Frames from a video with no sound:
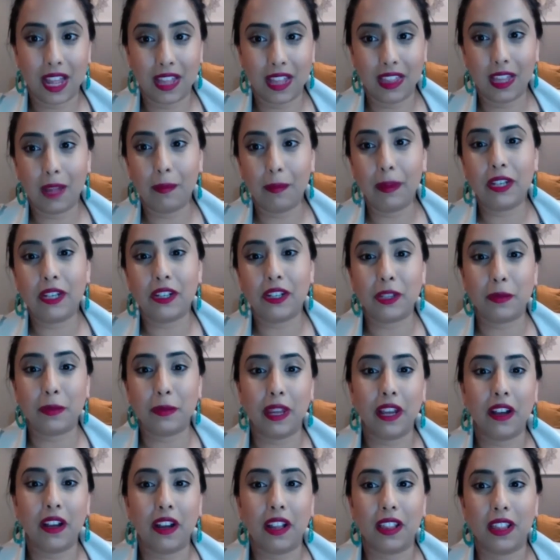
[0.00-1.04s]
Let and me just
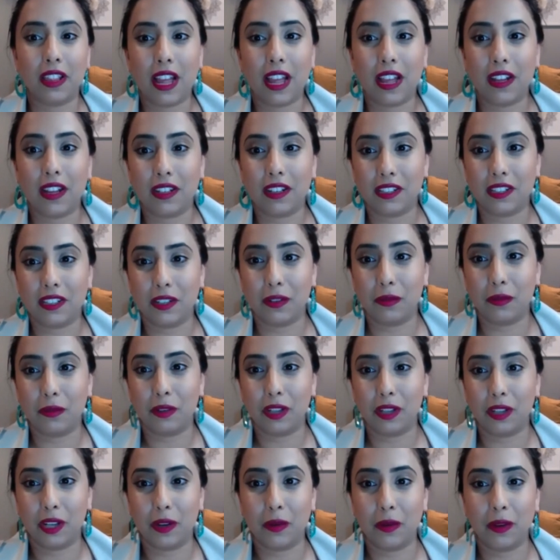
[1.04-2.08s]
speak on that, Kandeel,
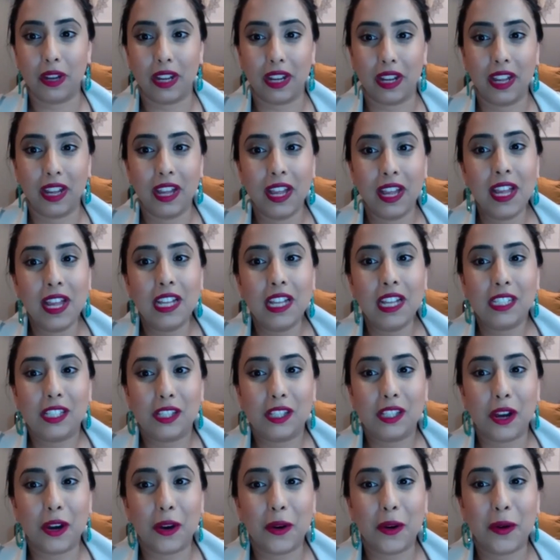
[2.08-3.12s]
really quick.
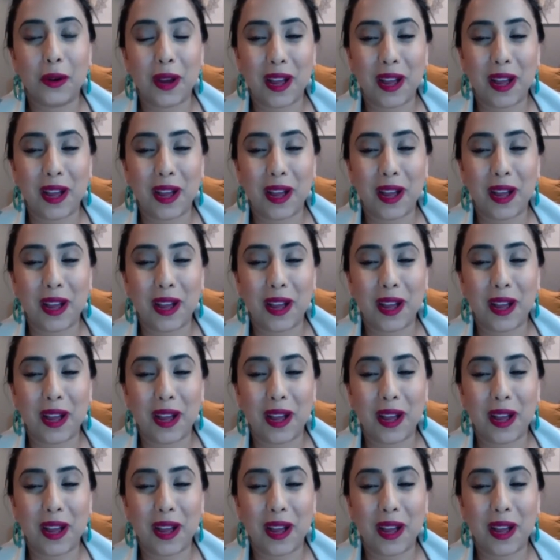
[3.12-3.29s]
So,